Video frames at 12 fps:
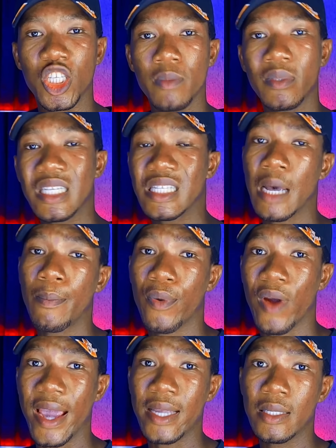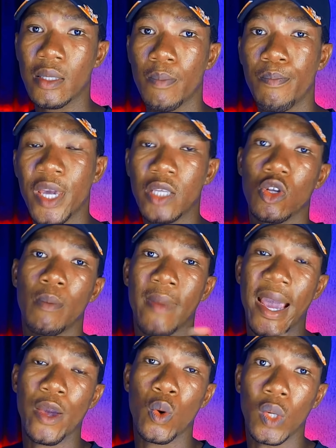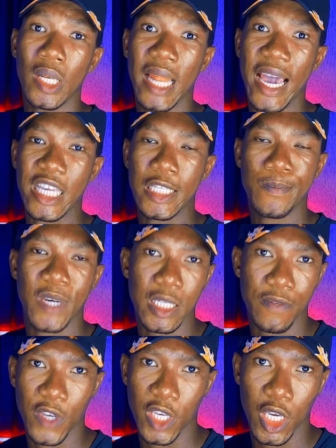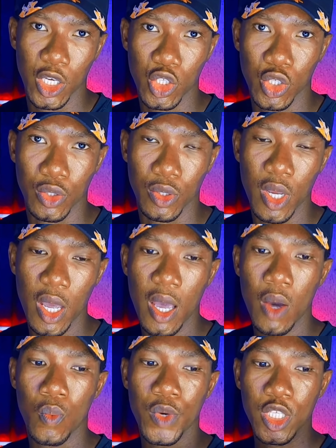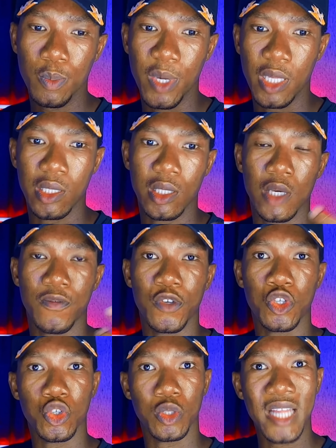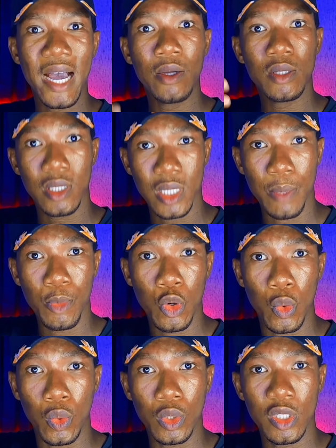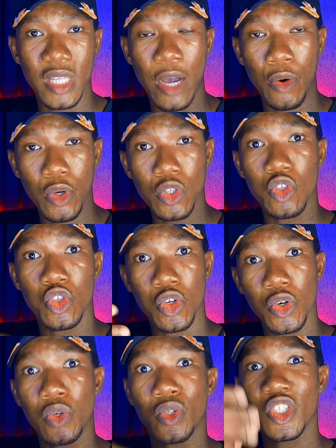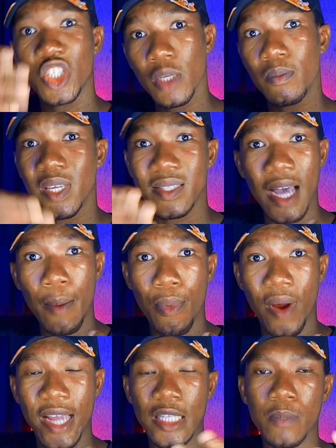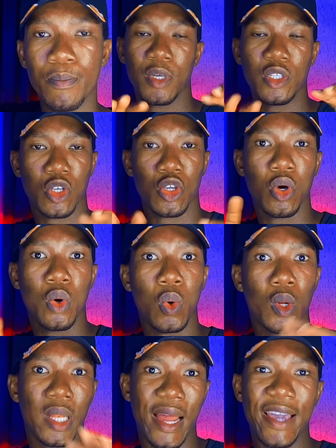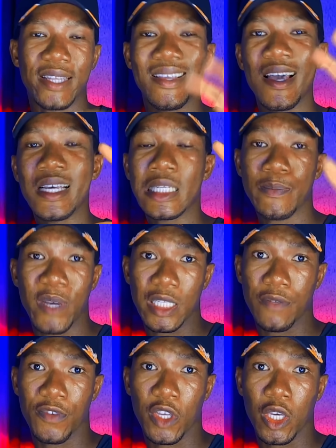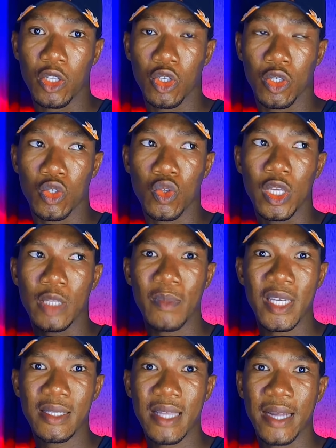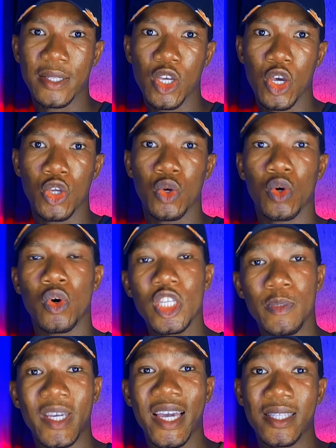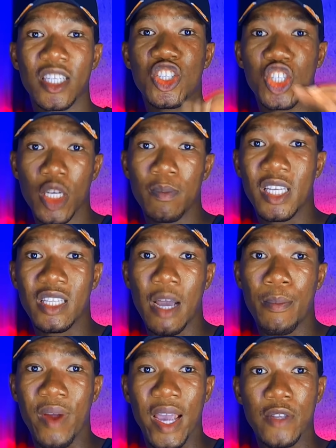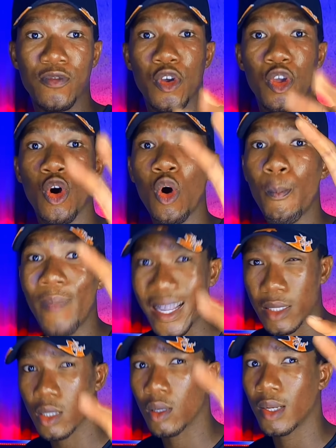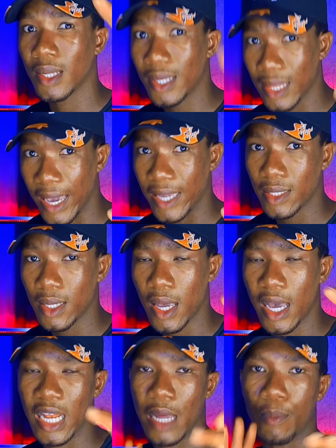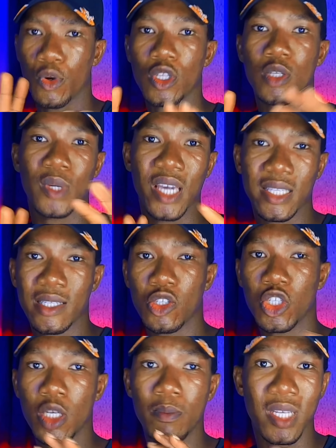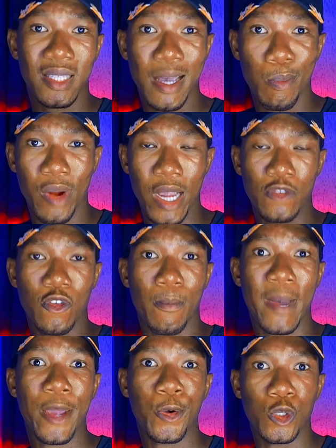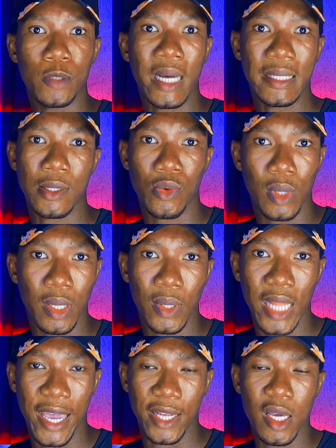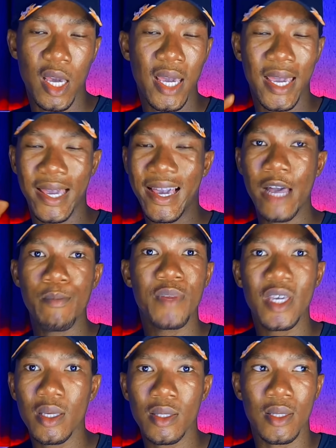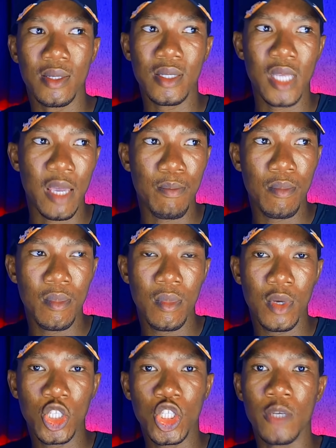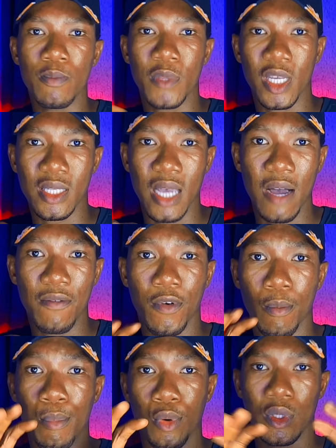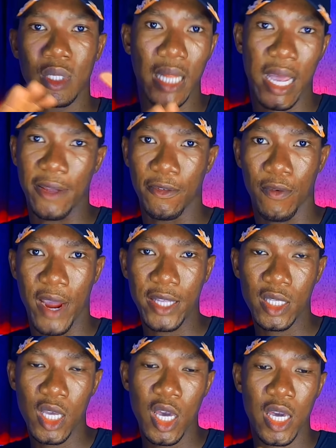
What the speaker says: cheap data price based on my own line specification, which means if you should dial the same code, they are going to show you cheap data price based on your own line specification. So it means that you're going to be getting cheap data price for your particular line, and I'm going to be getting cheap data price for my own particular line. It can be the same cheap data for both lines, right?